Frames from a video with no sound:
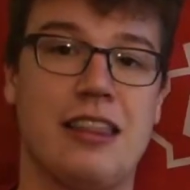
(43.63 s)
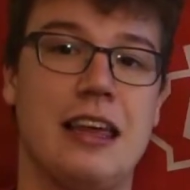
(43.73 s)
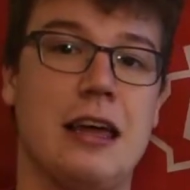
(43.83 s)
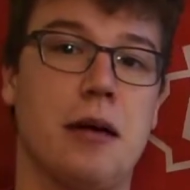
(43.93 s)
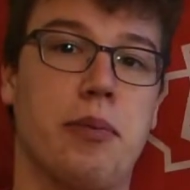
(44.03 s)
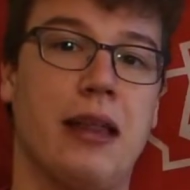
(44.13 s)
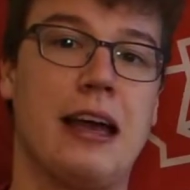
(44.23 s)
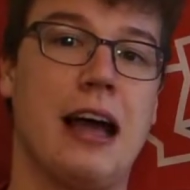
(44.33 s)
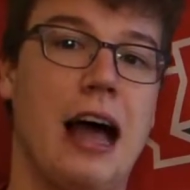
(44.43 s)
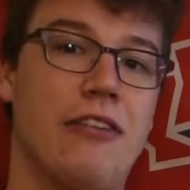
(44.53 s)
the
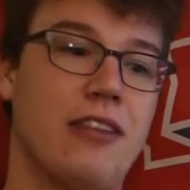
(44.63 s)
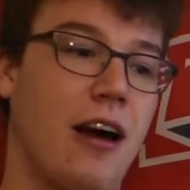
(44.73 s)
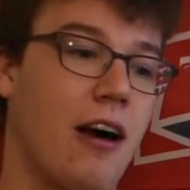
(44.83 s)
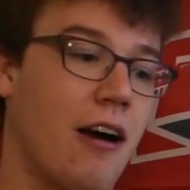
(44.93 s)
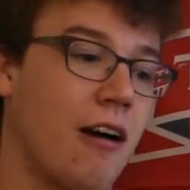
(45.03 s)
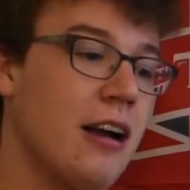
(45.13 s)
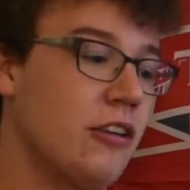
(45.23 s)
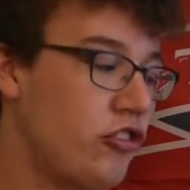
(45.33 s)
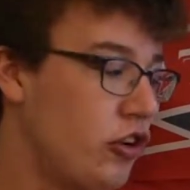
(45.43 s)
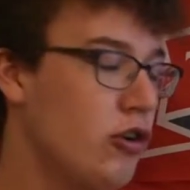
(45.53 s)
playoffs are
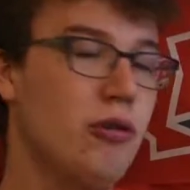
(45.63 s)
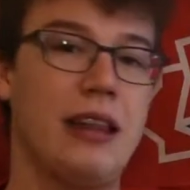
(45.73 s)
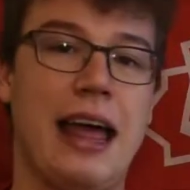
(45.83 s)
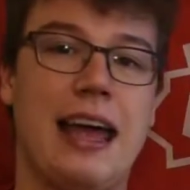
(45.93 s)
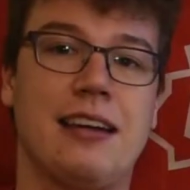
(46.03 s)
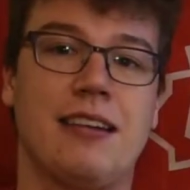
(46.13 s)
2-legged